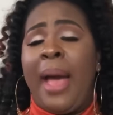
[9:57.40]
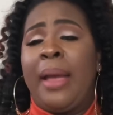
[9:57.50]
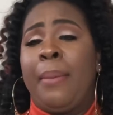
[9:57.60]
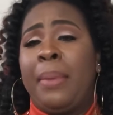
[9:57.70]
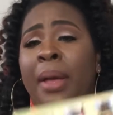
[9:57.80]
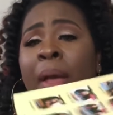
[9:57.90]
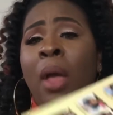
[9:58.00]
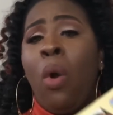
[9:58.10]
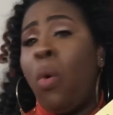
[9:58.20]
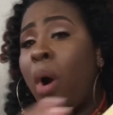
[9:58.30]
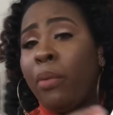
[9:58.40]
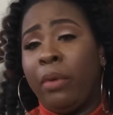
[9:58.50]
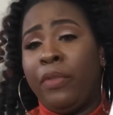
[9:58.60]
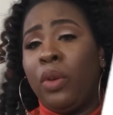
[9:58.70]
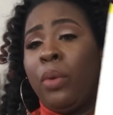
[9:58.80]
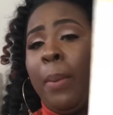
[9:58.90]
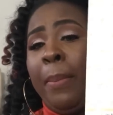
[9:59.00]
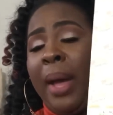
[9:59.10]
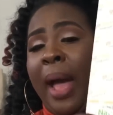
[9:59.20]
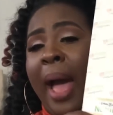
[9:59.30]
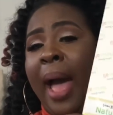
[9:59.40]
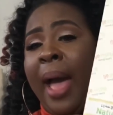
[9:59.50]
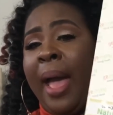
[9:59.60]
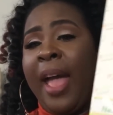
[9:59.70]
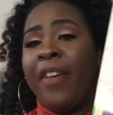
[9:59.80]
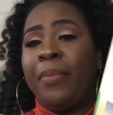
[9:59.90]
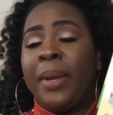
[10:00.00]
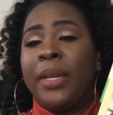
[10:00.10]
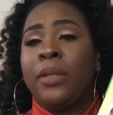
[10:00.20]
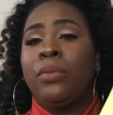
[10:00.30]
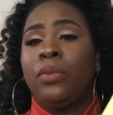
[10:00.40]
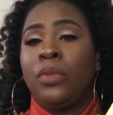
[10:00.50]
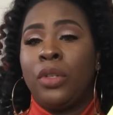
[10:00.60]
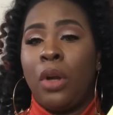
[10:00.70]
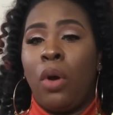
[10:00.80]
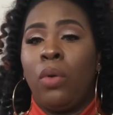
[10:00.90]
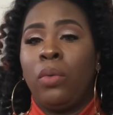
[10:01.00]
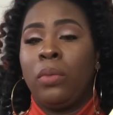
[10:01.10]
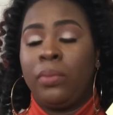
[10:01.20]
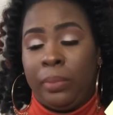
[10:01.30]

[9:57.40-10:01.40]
buy it, but or review it. But I have been, you know,